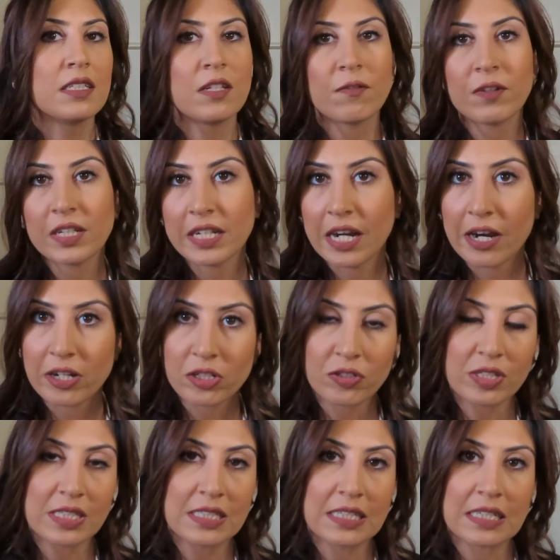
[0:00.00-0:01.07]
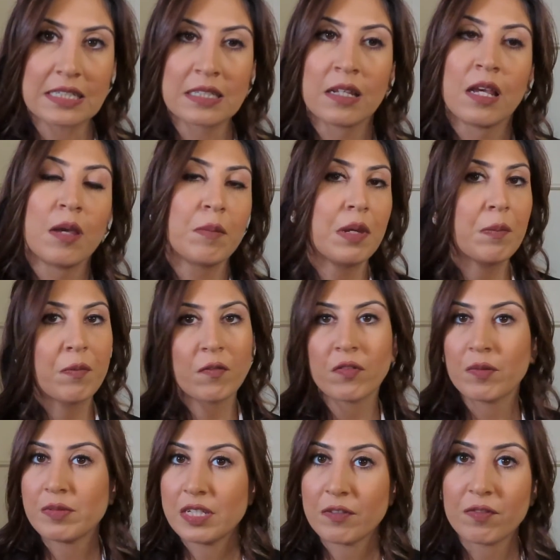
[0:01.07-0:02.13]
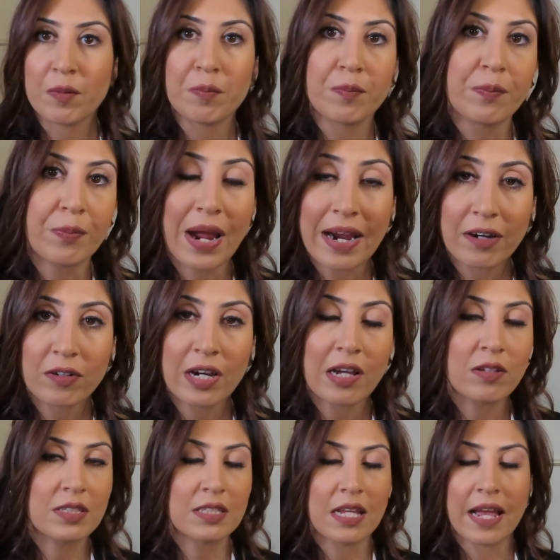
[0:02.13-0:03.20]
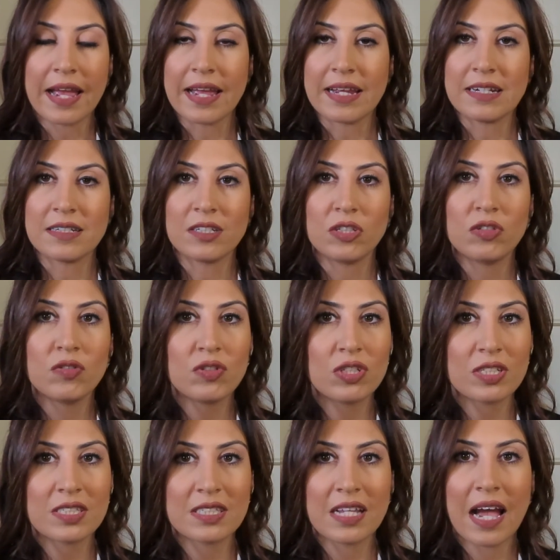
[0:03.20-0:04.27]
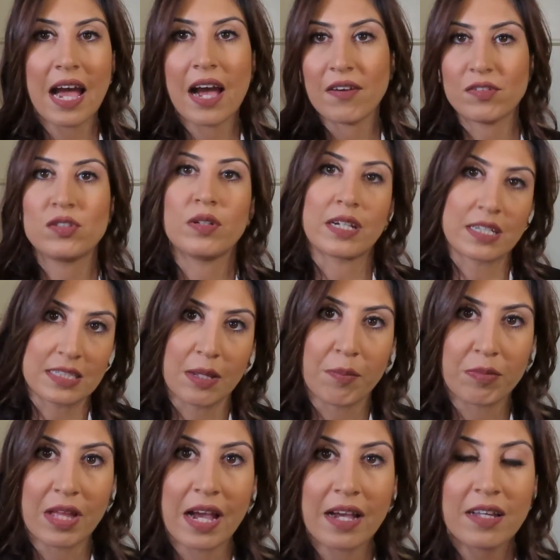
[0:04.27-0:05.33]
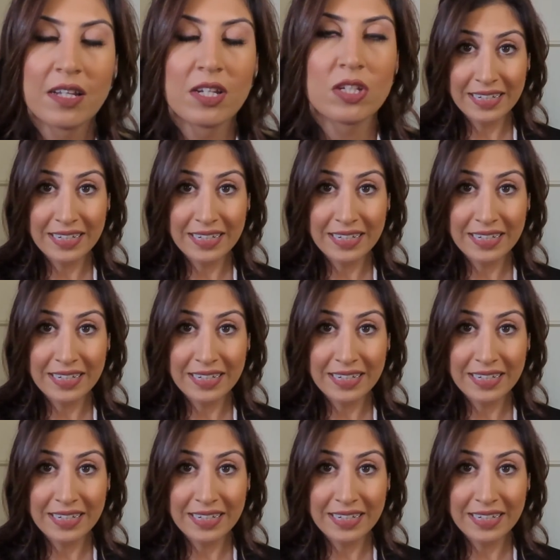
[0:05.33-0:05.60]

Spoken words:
different characteristics, people from different backgrounds, and you just have to accept that.